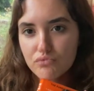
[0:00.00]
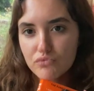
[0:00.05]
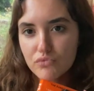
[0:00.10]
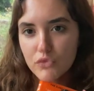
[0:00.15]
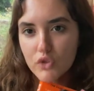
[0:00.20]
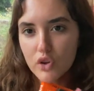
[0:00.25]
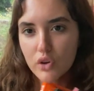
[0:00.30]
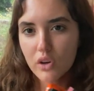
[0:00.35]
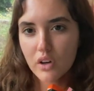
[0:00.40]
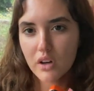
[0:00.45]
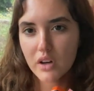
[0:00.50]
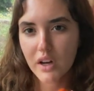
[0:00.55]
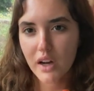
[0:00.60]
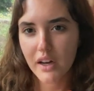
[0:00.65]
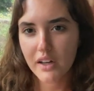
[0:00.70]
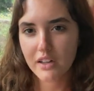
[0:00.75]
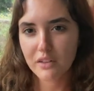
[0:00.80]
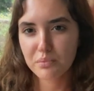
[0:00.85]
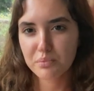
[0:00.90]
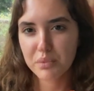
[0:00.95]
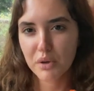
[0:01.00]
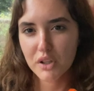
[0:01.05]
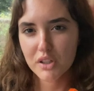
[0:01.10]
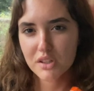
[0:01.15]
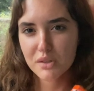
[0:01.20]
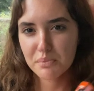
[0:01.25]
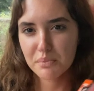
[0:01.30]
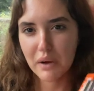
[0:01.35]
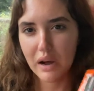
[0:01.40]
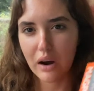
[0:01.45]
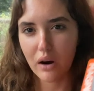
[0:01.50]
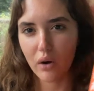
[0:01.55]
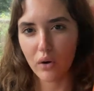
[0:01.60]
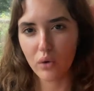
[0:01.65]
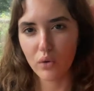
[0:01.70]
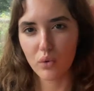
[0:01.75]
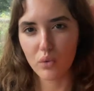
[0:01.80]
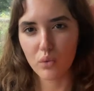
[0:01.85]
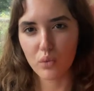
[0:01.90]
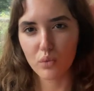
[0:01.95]
they're all kind of books
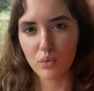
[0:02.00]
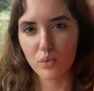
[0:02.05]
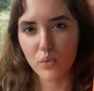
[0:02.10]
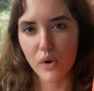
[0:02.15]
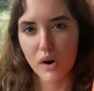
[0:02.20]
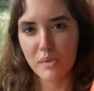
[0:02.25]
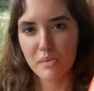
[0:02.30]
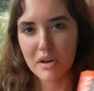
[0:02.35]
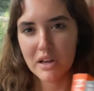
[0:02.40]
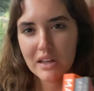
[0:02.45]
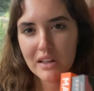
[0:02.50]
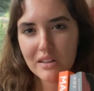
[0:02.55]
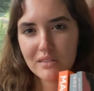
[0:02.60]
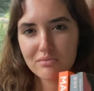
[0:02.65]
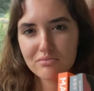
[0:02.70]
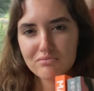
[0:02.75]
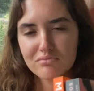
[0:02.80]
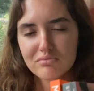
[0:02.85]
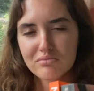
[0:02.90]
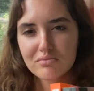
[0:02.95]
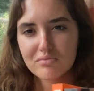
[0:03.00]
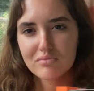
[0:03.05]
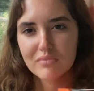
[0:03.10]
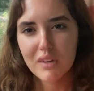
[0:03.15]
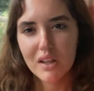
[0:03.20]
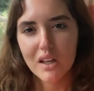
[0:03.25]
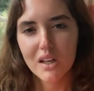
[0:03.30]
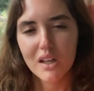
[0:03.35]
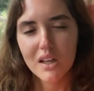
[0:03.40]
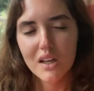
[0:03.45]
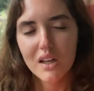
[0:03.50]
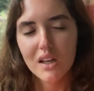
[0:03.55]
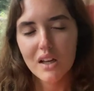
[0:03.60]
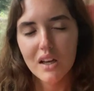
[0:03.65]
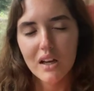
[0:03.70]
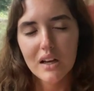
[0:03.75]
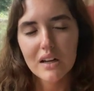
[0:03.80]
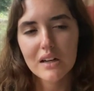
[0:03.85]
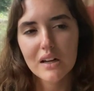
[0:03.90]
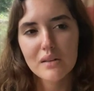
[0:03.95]
about women.
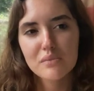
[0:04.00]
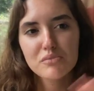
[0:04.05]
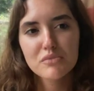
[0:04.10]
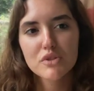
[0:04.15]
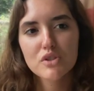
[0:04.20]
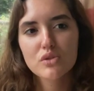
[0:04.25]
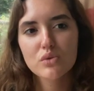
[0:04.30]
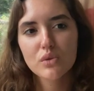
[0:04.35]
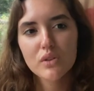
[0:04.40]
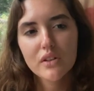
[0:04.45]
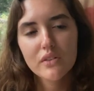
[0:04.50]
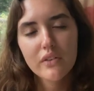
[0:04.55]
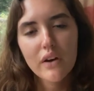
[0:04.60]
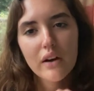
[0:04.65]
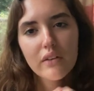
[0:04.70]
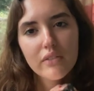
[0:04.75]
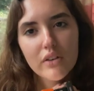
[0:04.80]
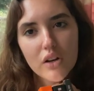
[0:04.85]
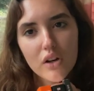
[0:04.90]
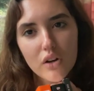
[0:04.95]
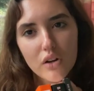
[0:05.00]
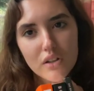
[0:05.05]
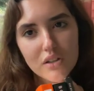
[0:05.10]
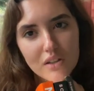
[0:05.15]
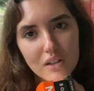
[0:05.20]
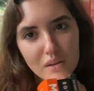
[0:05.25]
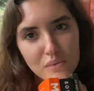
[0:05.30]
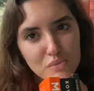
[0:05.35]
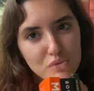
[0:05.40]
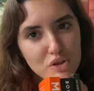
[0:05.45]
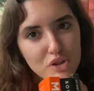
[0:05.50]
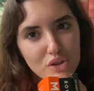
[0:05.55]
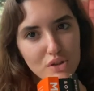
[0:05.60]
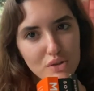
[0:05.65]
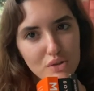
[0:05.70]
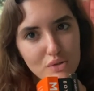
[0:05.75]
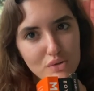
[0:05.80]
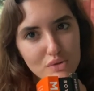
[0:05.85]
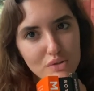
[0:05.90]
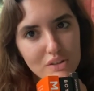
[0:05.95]
And I'm sort of having a hard time
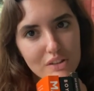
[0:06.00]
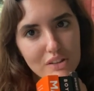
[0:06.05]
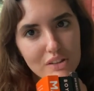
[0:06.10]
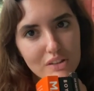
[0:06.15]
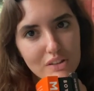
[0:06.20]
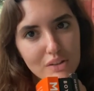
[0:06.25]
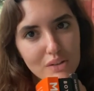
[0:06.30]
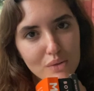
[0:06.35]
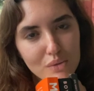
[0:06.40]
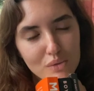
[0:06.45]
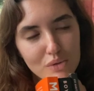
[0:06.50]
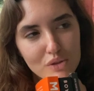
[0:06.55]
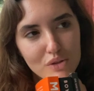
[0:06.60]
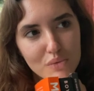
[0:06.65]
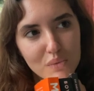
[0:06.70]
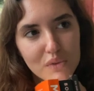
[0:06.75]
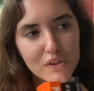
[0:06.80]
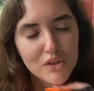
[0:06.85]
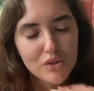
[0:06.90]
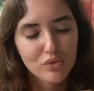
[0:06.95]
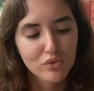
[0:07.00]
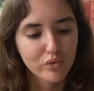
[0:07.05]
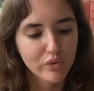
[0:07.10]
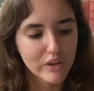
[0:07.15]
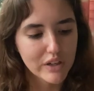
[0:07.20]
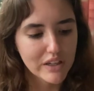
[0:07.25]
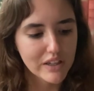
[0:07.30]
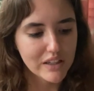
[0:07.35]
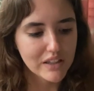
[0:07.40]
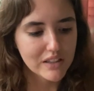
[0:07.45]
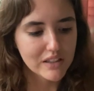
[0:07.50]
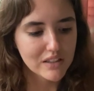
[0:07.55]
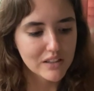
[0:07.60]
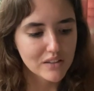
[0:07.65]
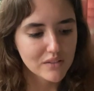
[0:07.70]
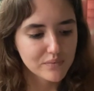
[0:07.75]
choosing which one to read.